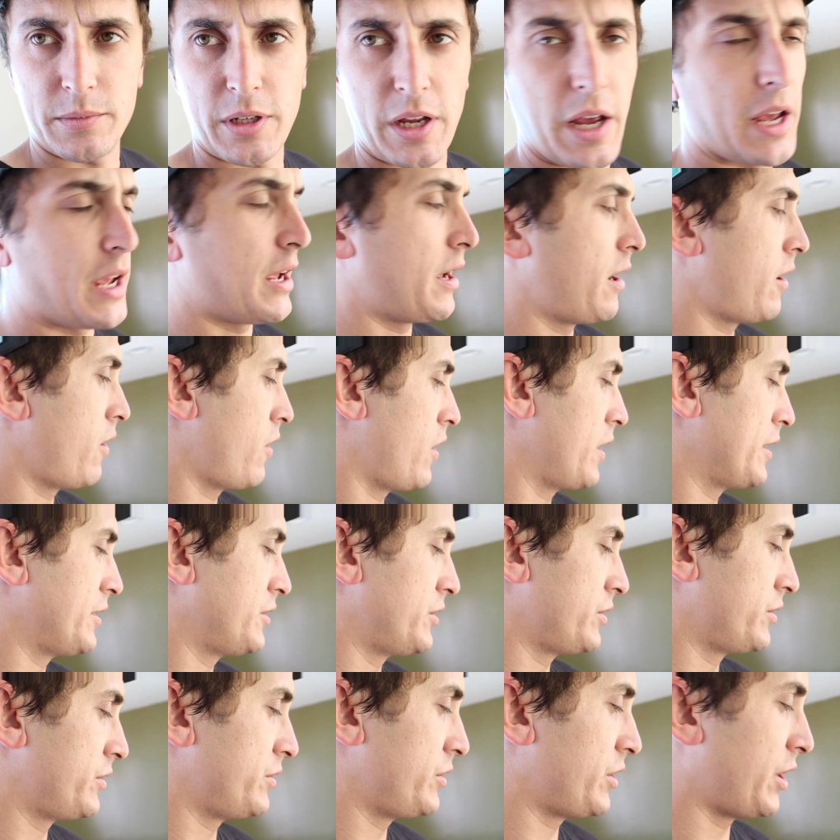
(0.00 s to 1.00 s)
day I
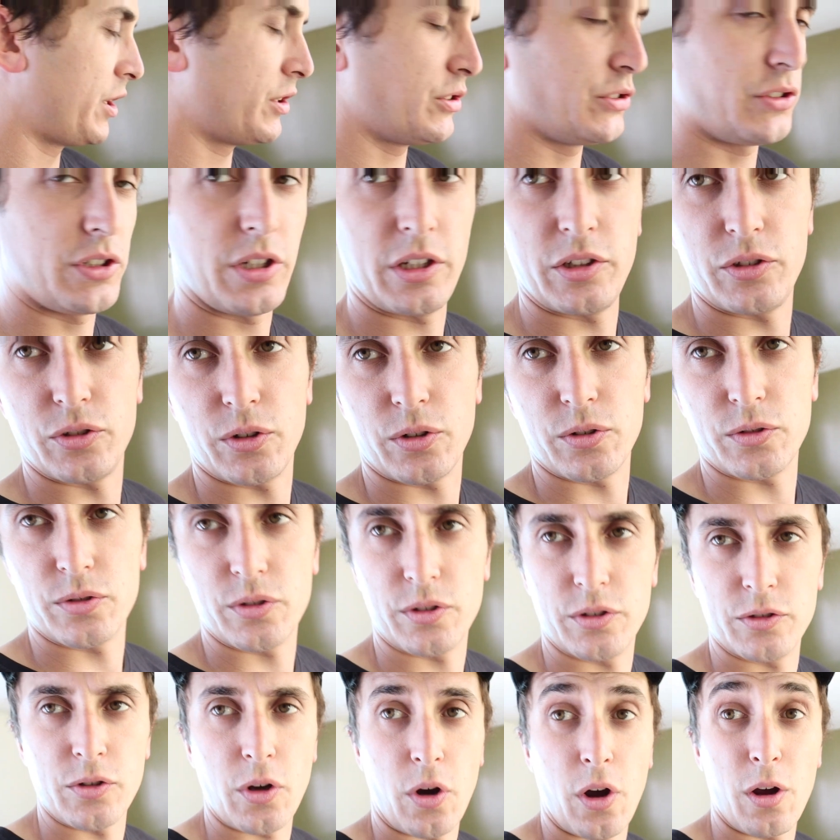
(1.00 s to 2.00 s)
just changed t-shirts
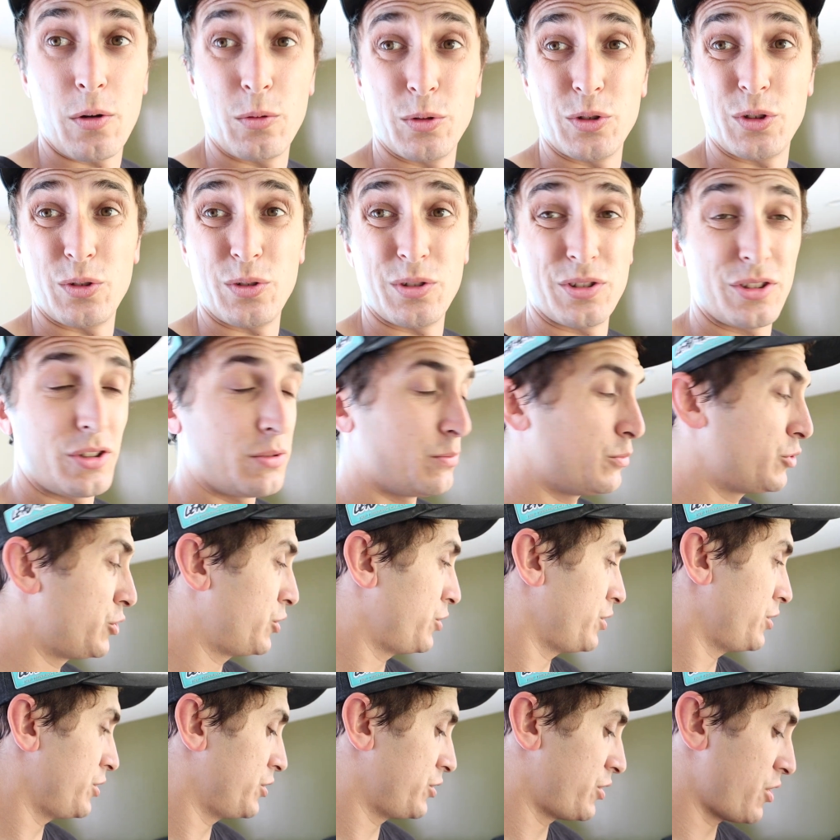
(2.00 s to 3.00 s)
because I was doing some
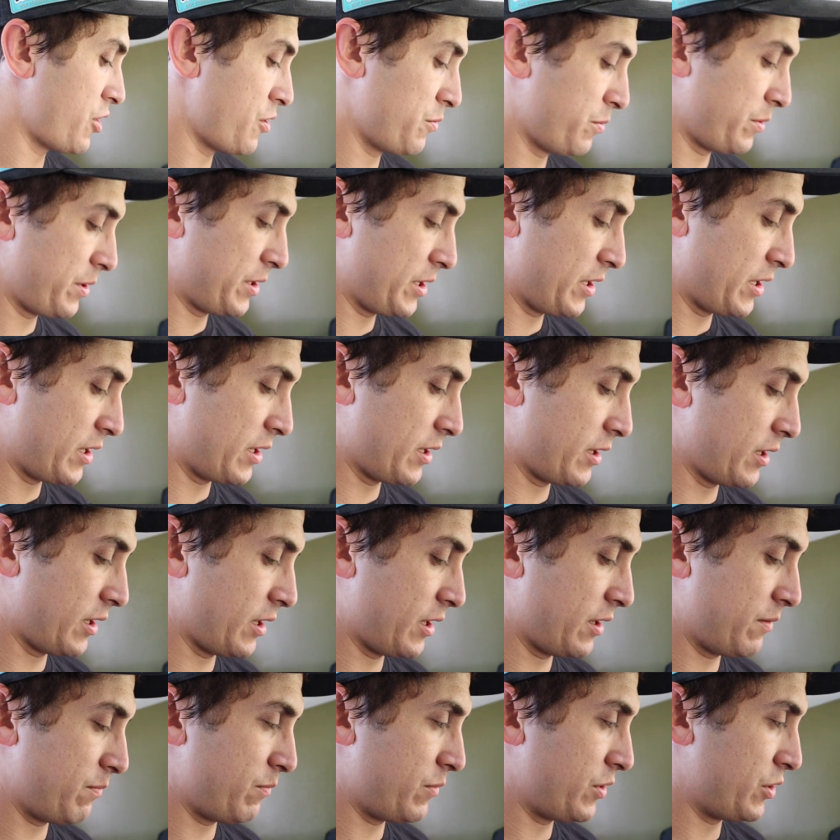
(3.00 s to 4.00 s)
sugar soaping
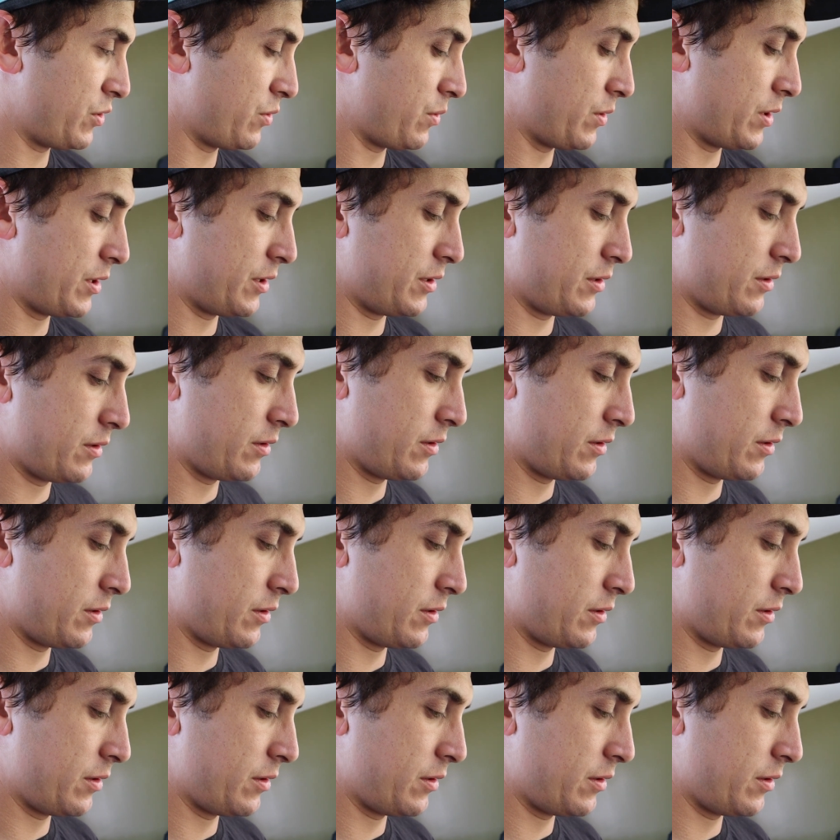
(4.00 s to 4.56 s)
in between.